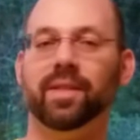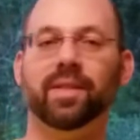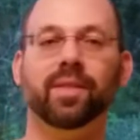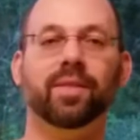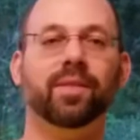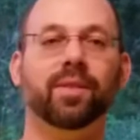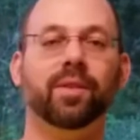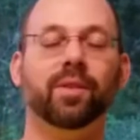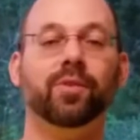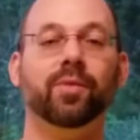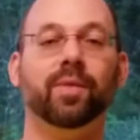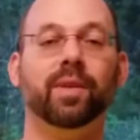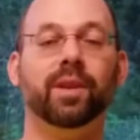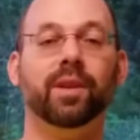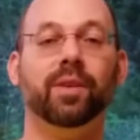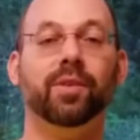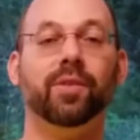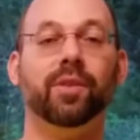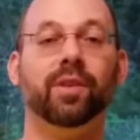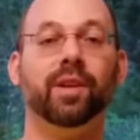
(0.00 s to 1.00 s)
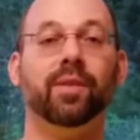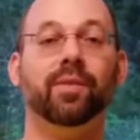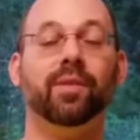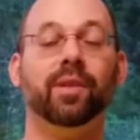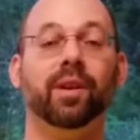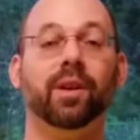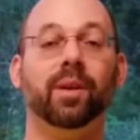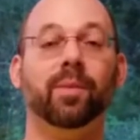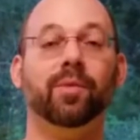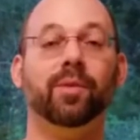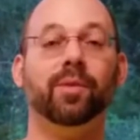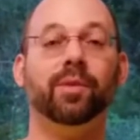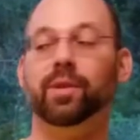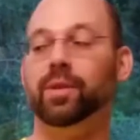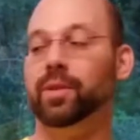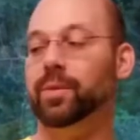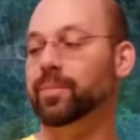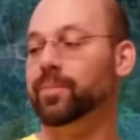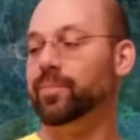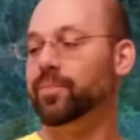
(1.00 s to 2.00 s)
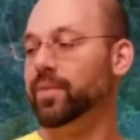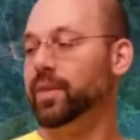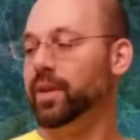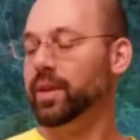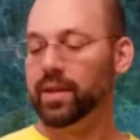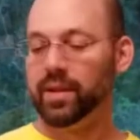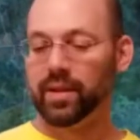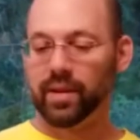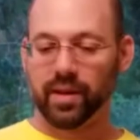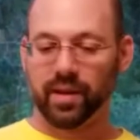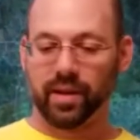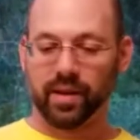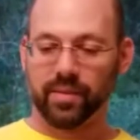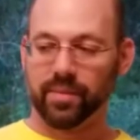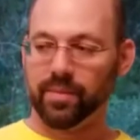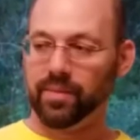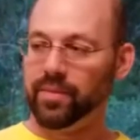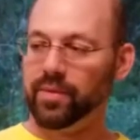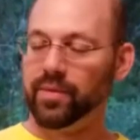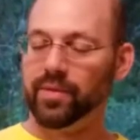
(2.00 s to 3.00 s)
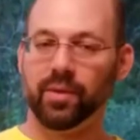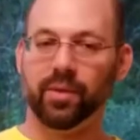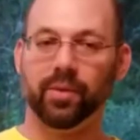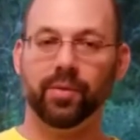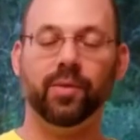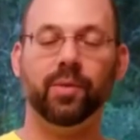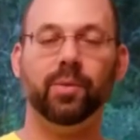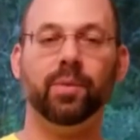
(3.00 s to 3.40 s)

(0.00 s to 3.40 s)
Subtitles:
those videos are not very helpful to you. So if